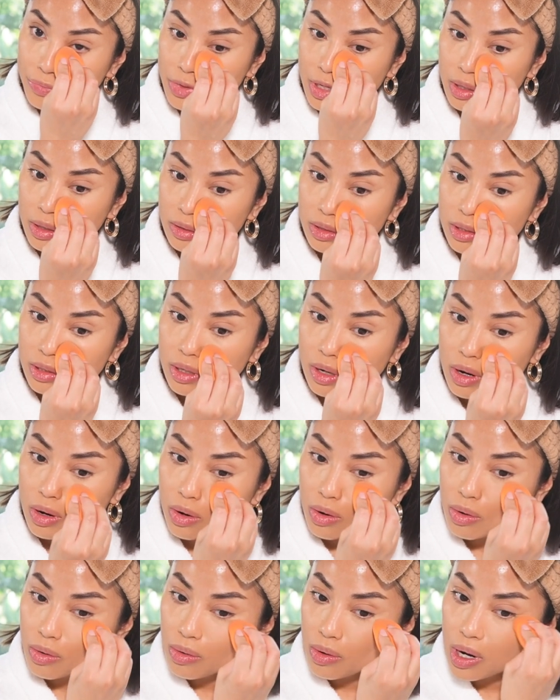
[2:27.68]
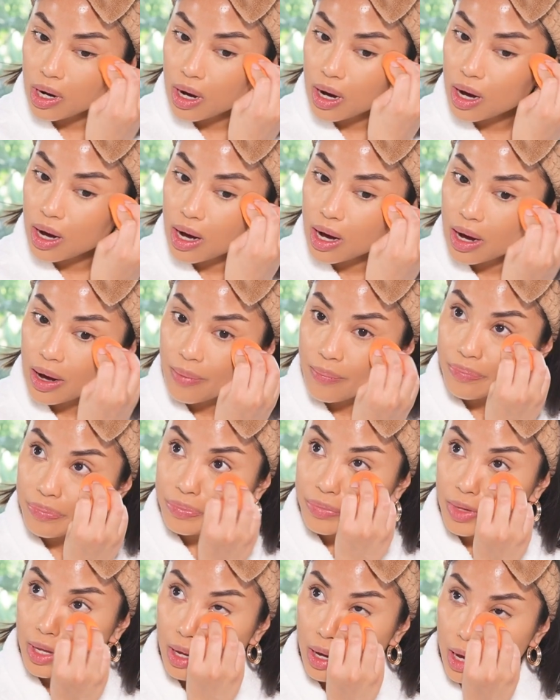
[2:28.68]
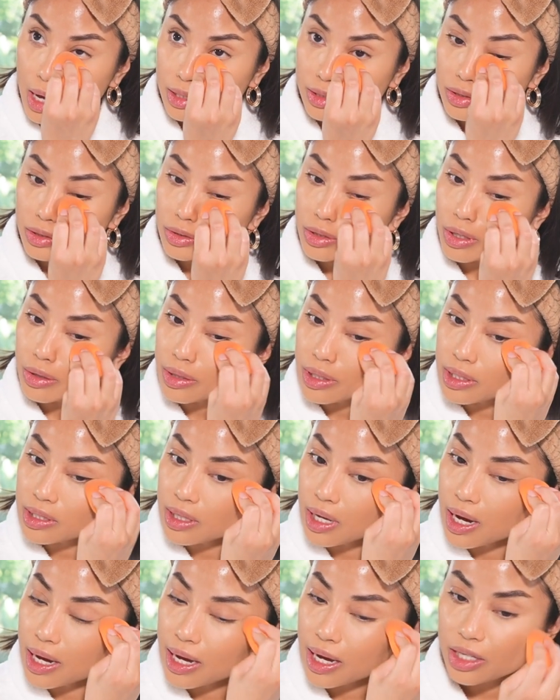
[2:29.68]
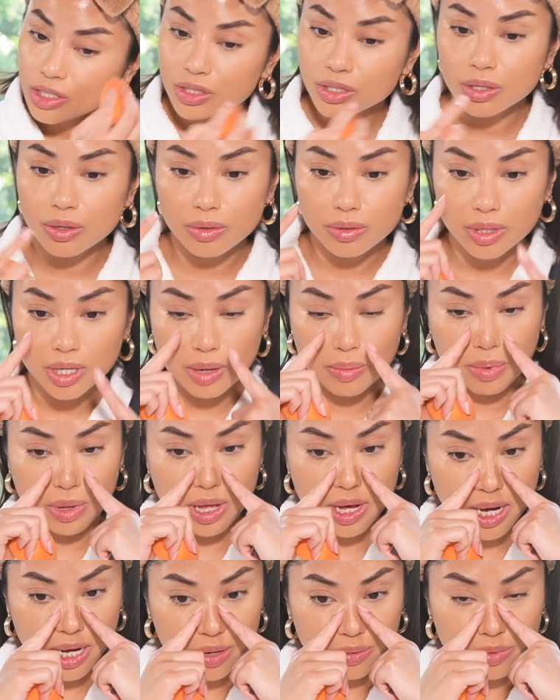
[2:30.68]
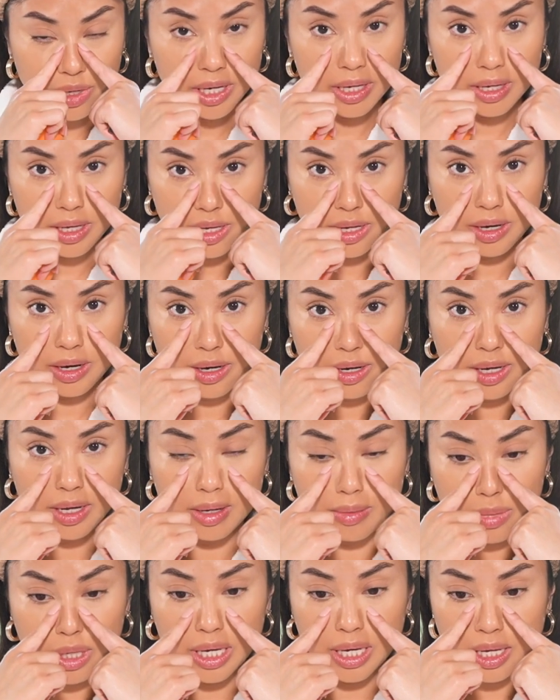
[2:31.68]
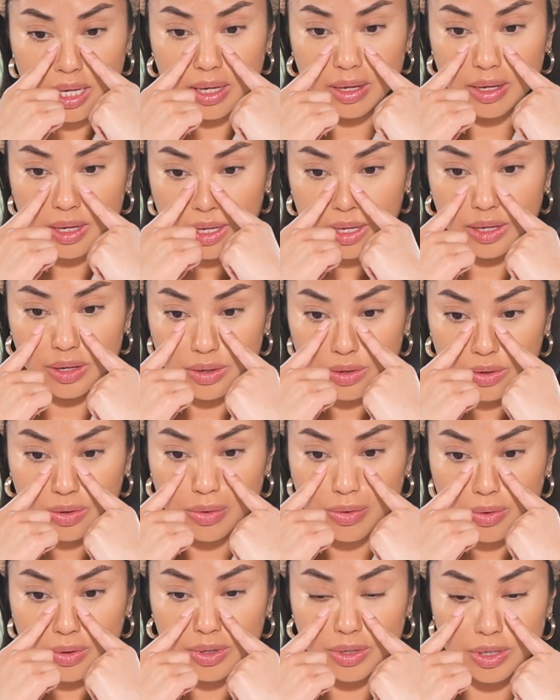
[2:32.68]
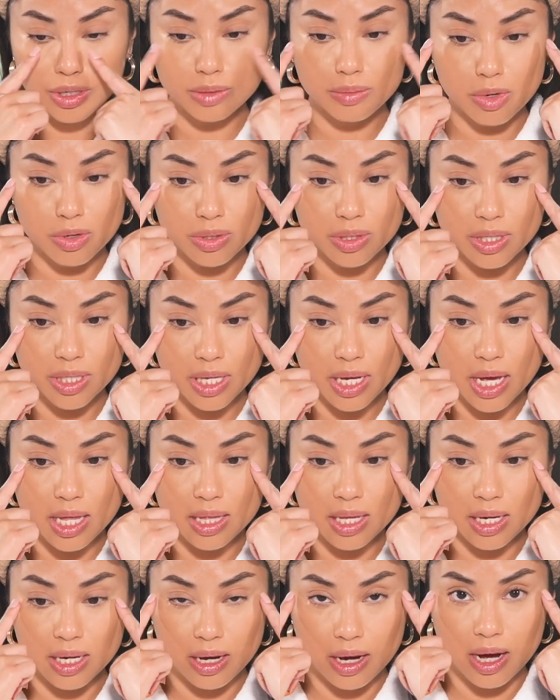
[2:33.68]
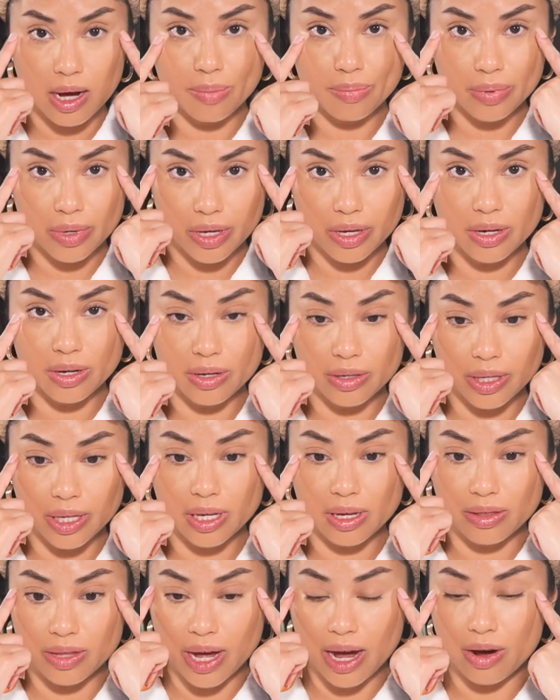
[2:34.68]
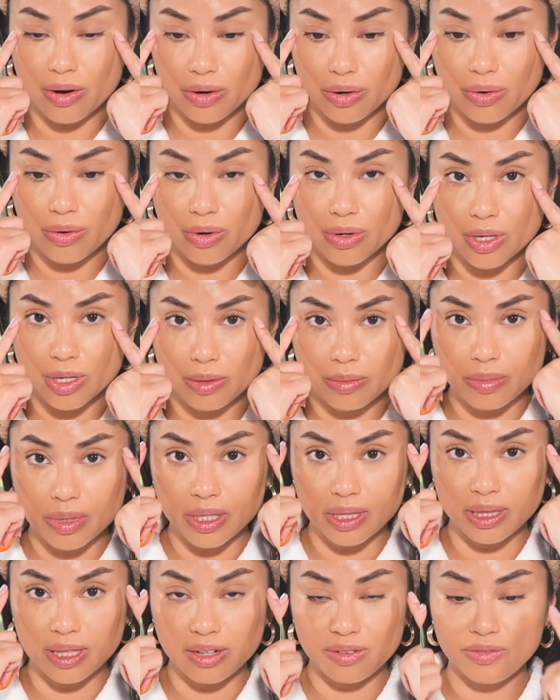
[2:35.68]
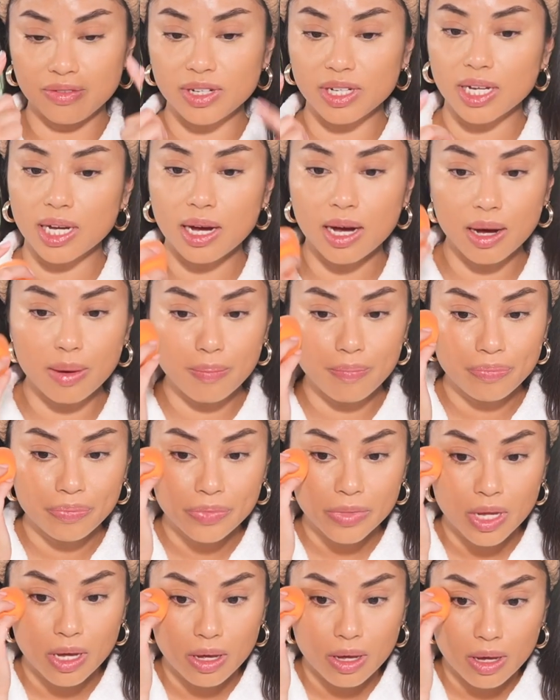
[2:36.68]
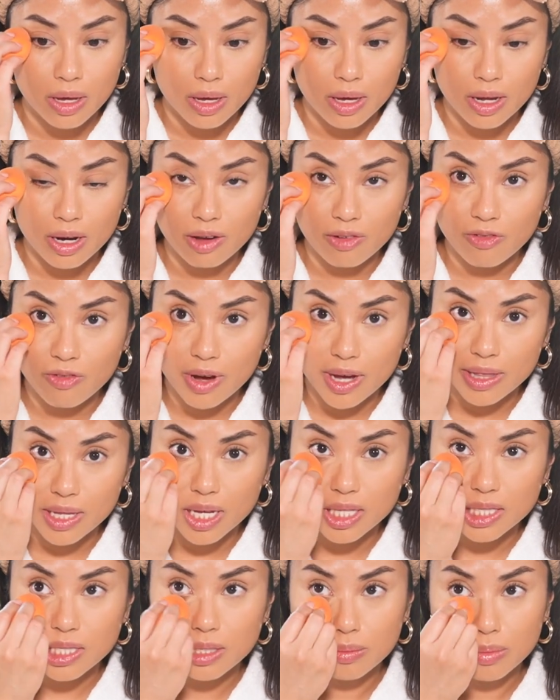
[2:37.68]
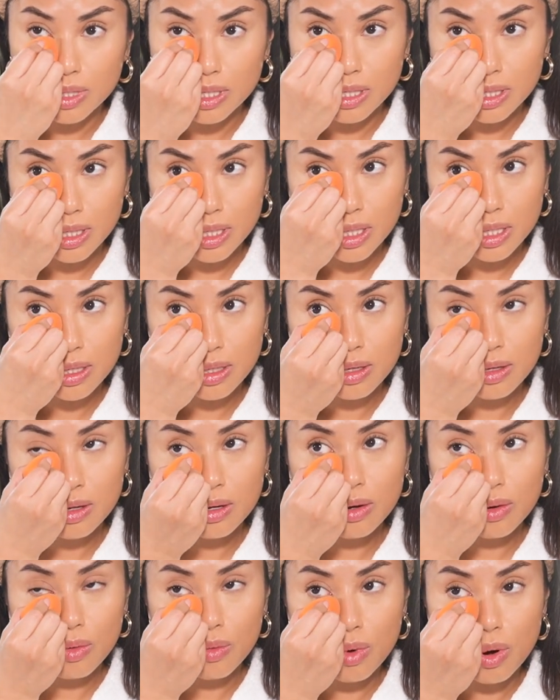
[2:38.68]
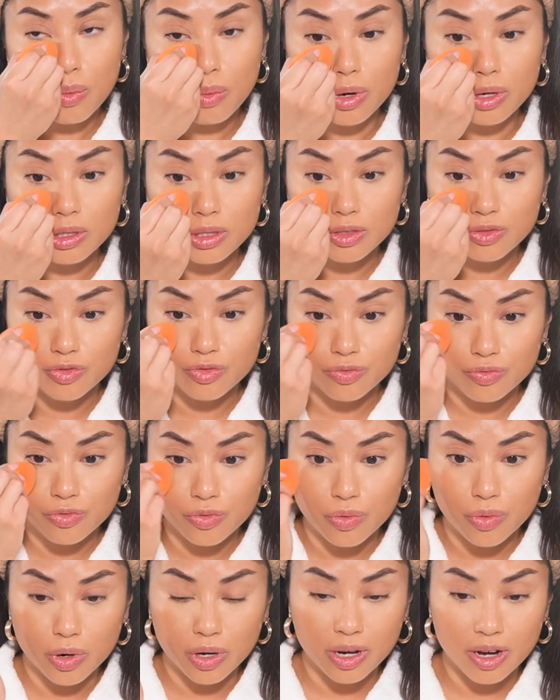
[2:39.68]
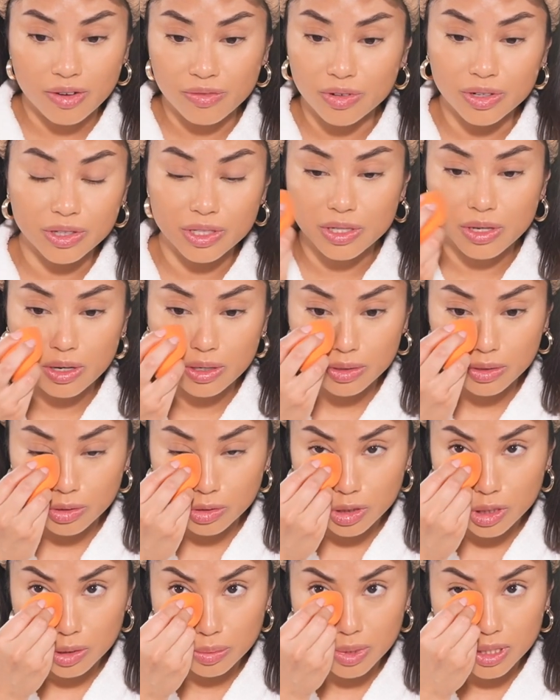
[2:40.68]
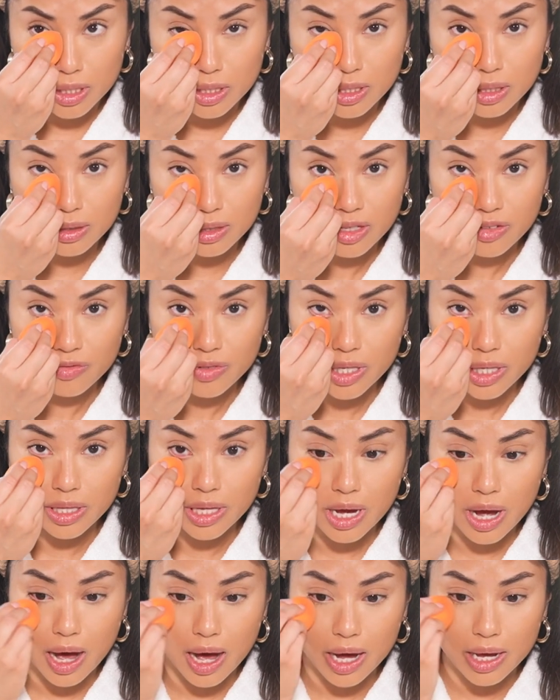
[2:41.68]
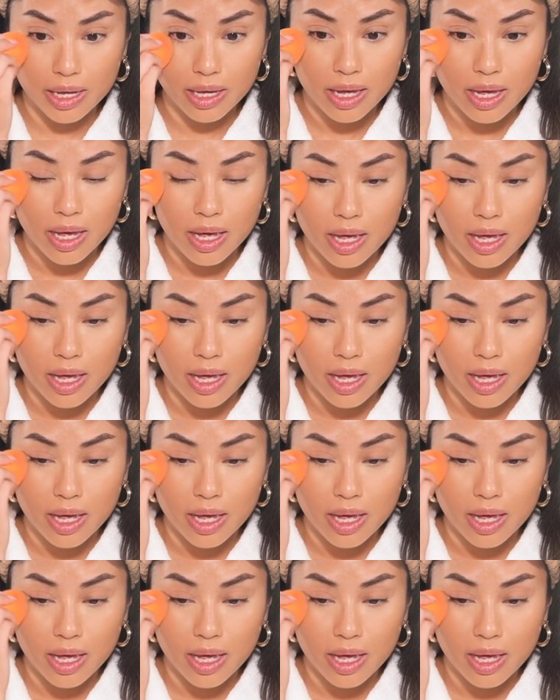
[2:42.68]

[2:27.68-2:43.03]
So, as you notice, I actually only apply right here in my inner corners mostly, and then up here, like on the outer corner, but lifting up. And I find that to be what works for covering the dark circles, but still lifting the eye.